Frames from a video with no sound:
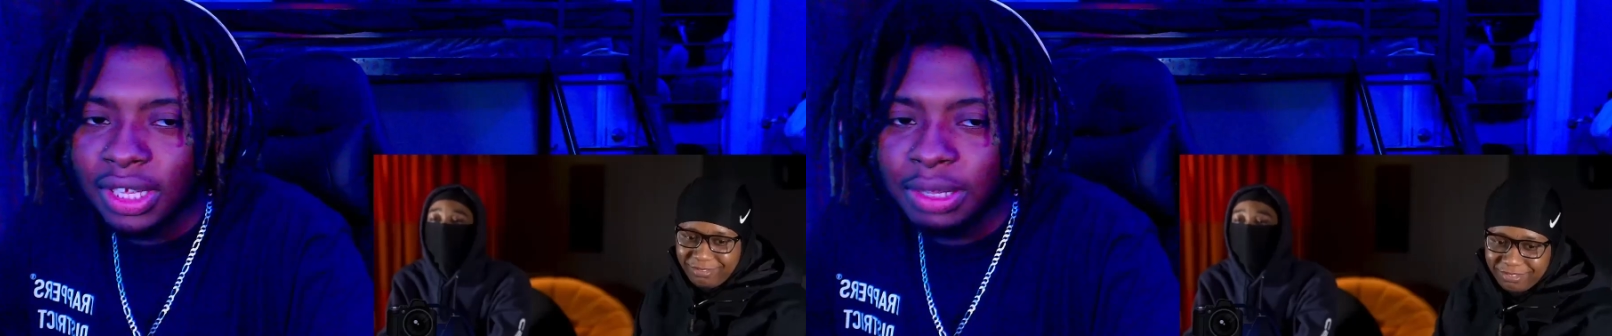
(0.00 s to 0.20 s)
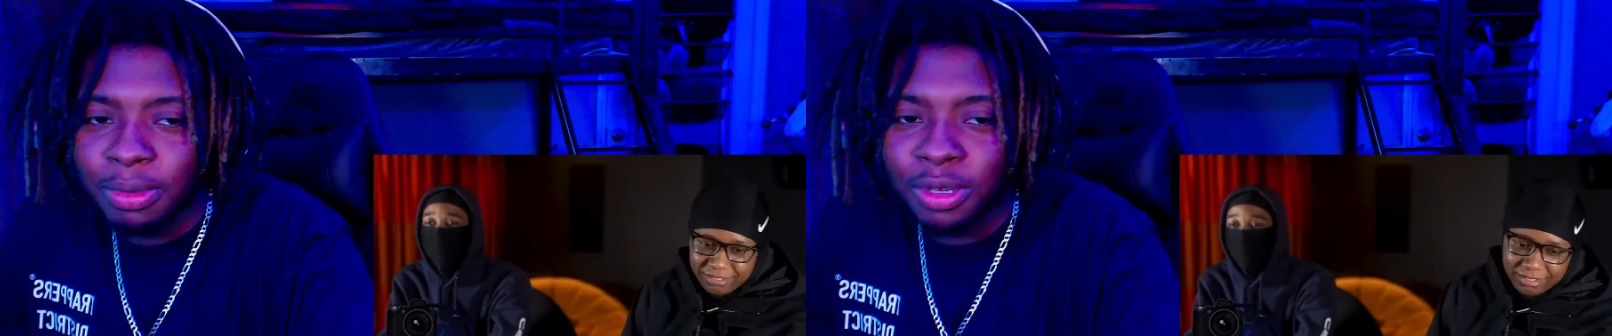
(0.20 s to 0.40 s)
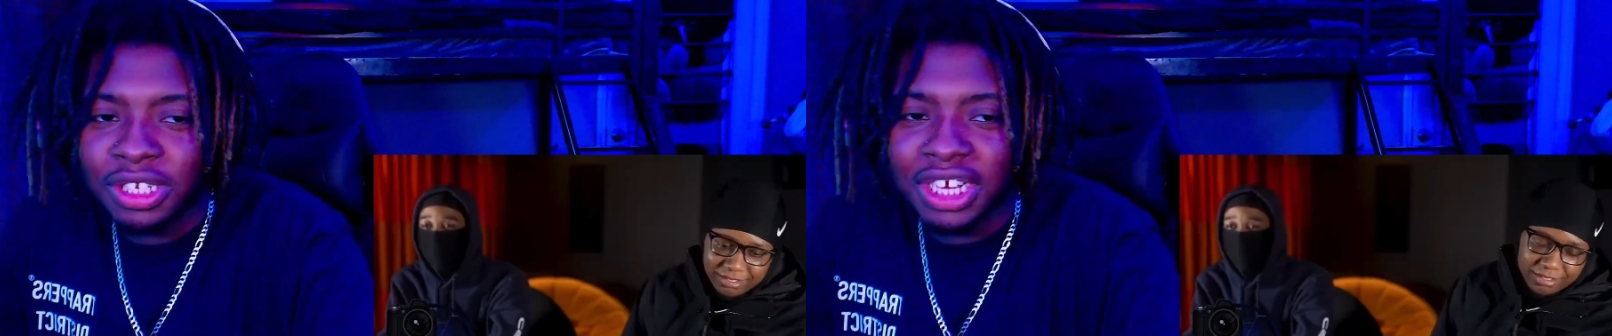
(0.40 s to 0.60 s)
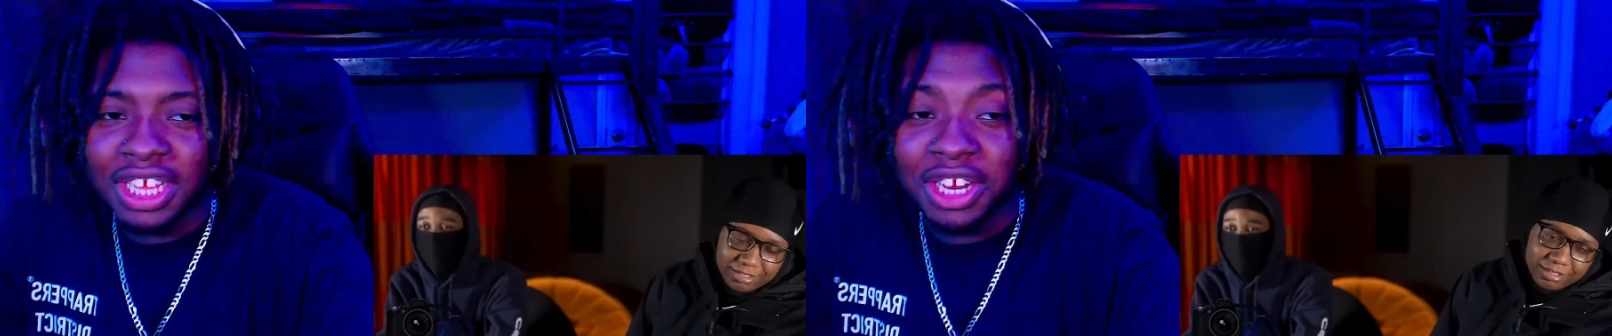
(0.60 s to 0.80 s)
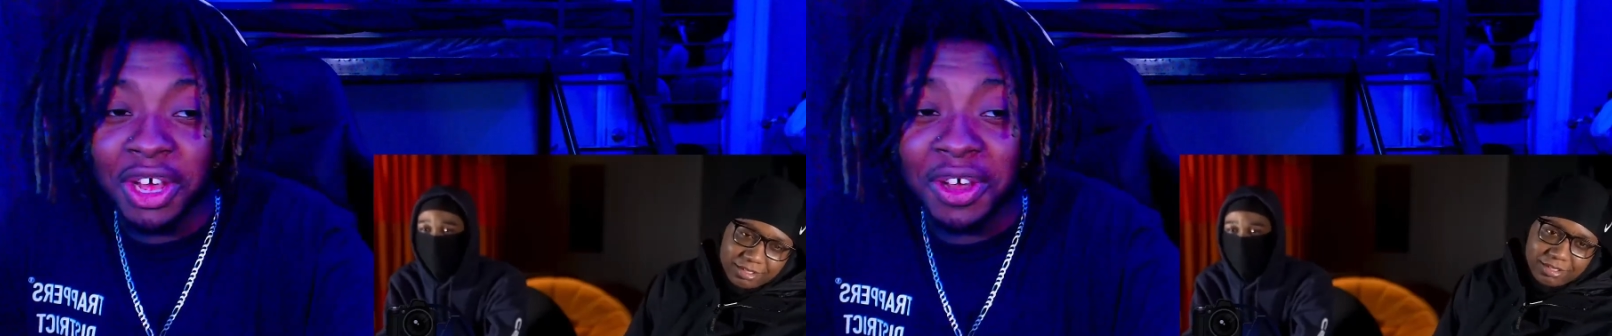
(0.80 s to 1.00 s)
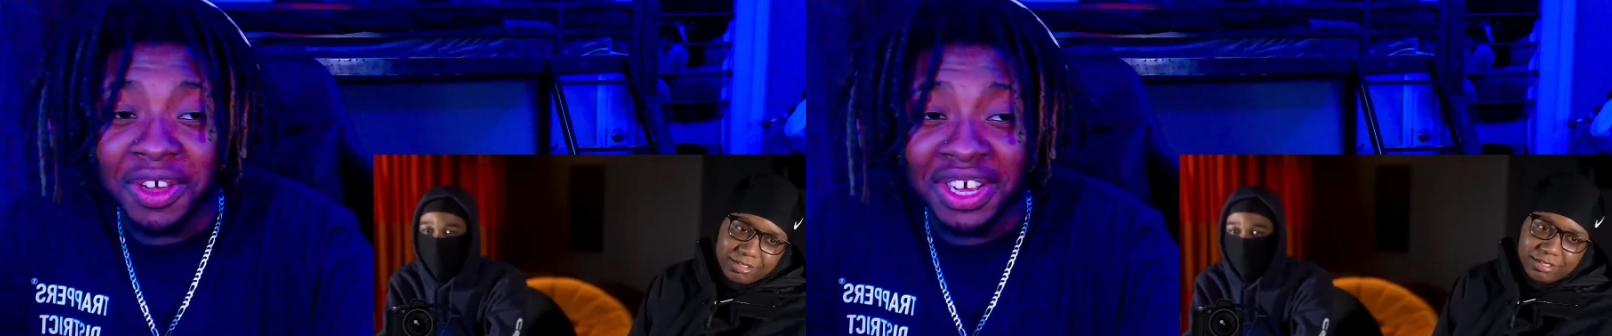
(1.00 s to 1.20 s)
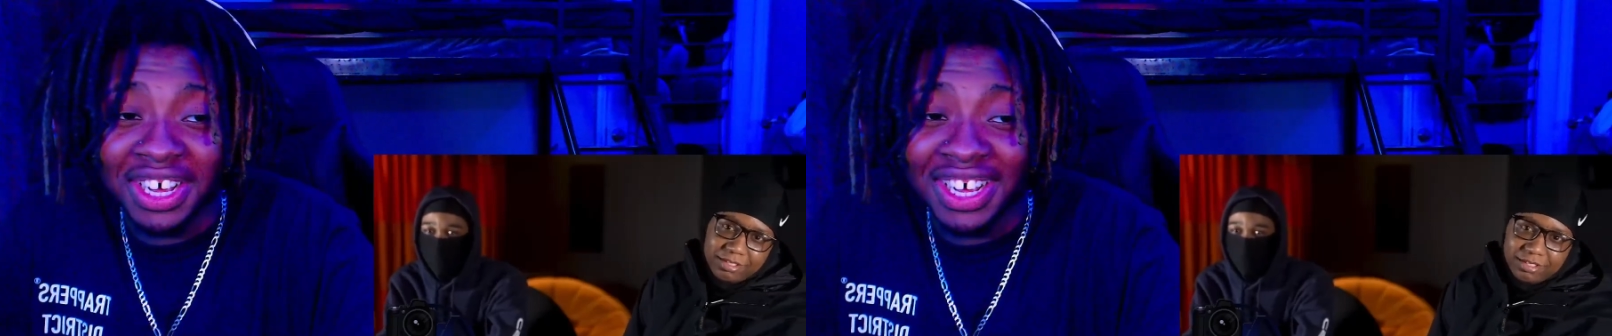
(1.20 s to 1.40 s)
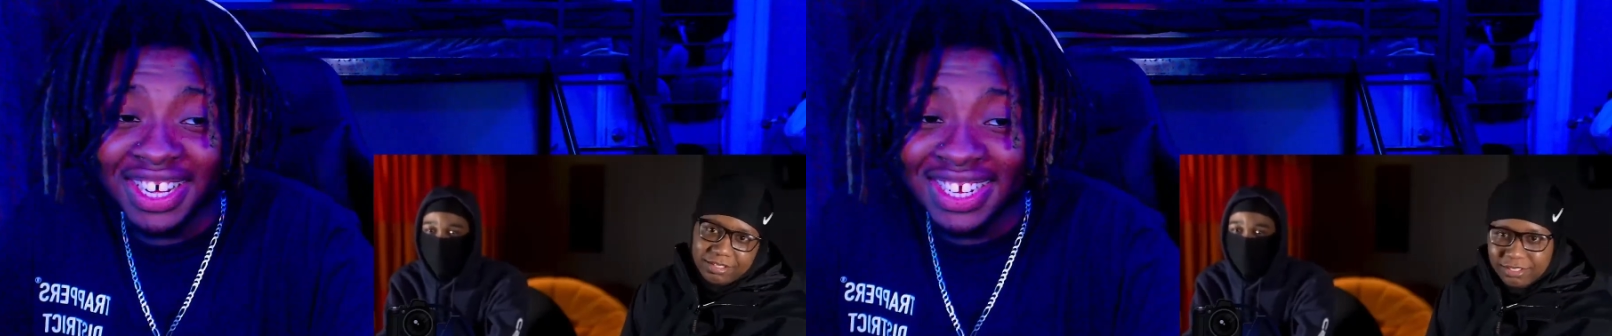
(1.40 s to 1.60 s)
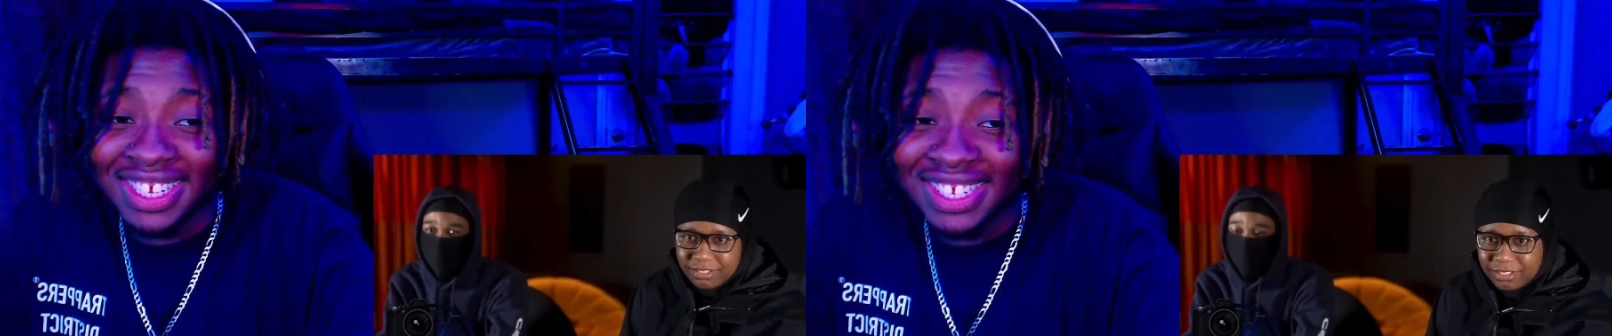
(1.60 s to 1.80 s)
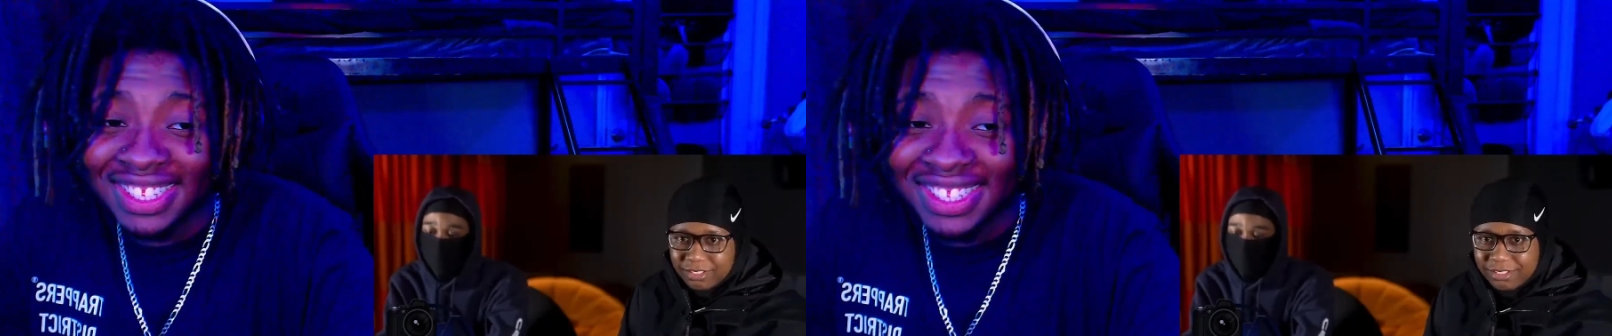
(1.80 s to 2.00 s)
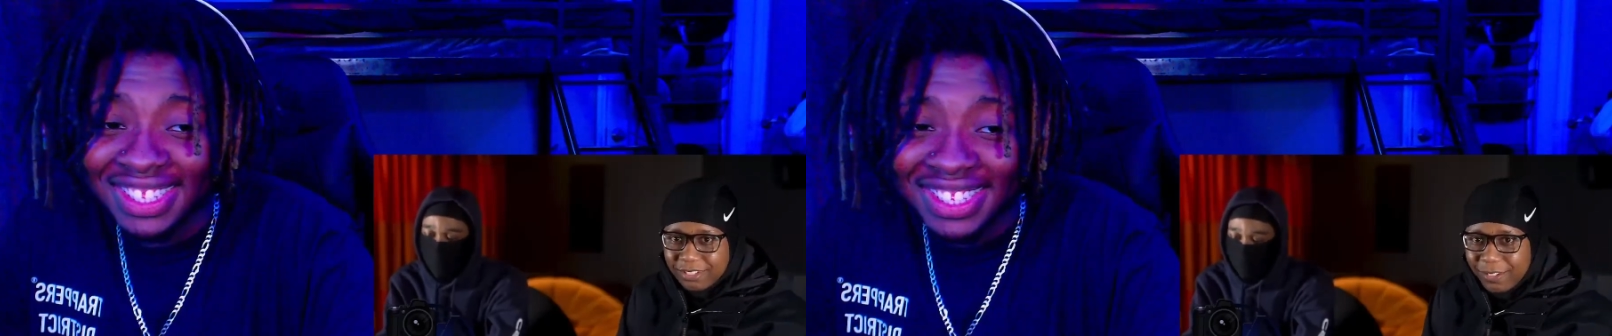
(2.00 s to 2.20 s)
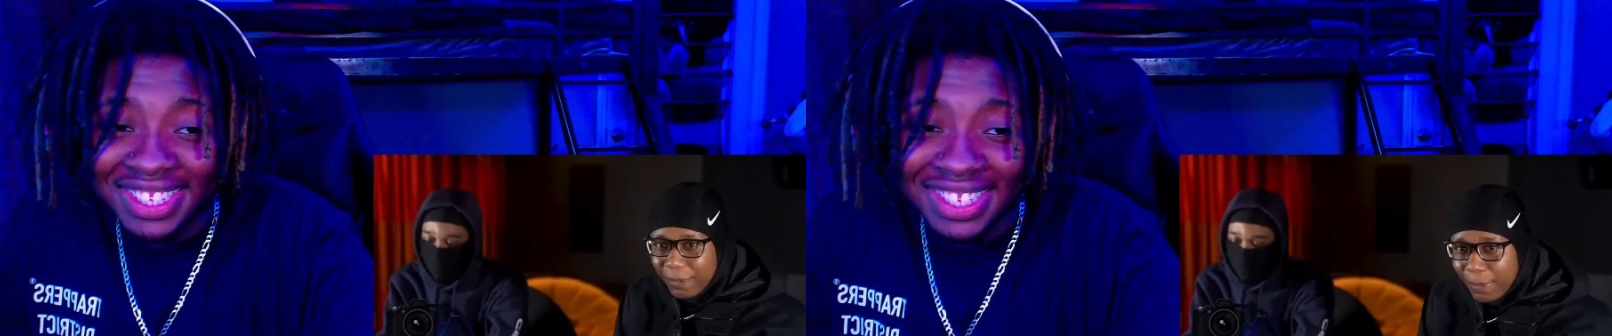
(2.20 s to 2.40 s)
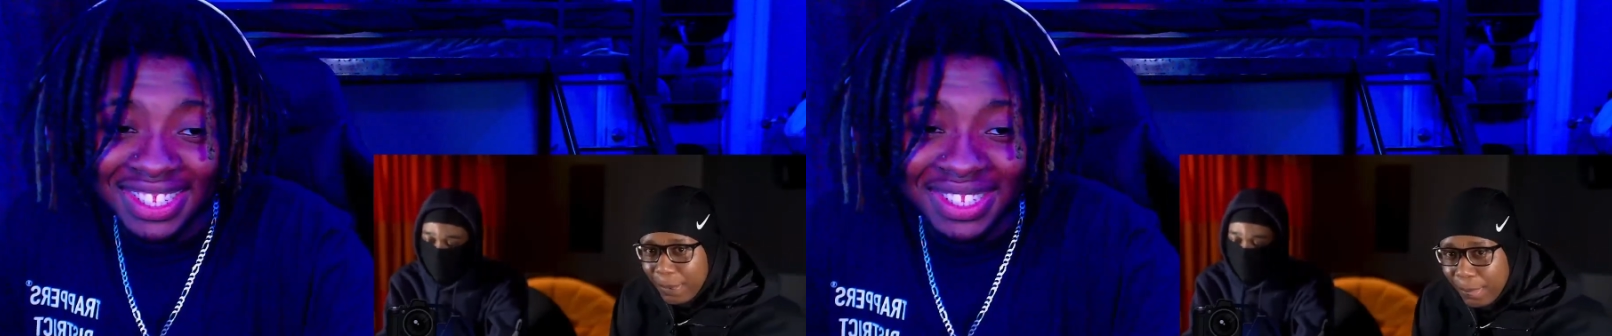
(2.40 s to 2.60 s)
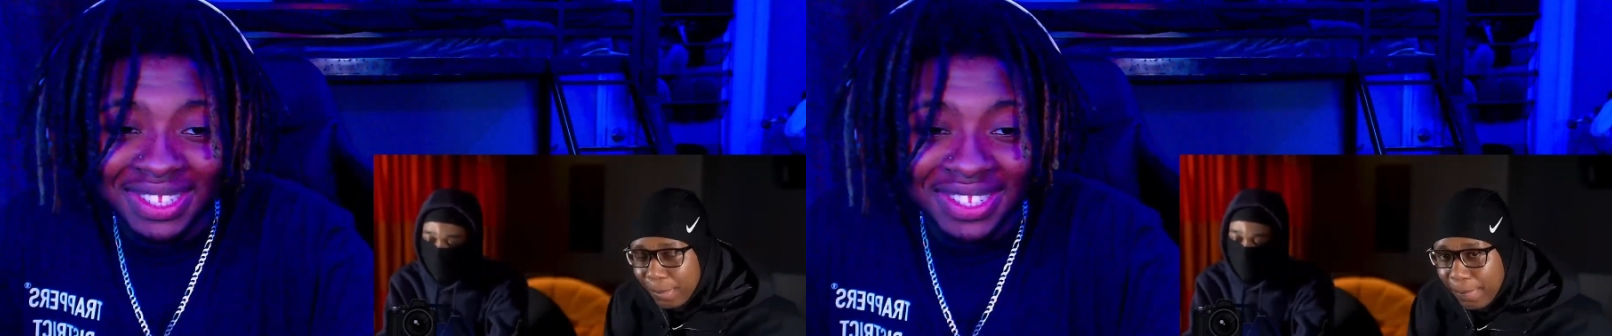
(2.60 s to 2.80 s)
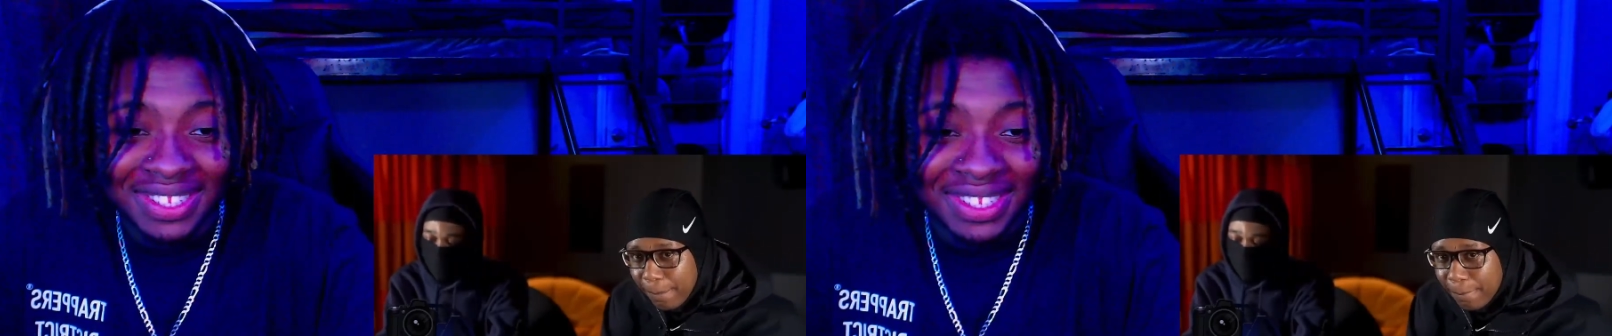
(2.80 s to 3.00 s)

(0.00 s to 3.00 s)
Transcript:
Speaker 1: Eat more chicken though. So are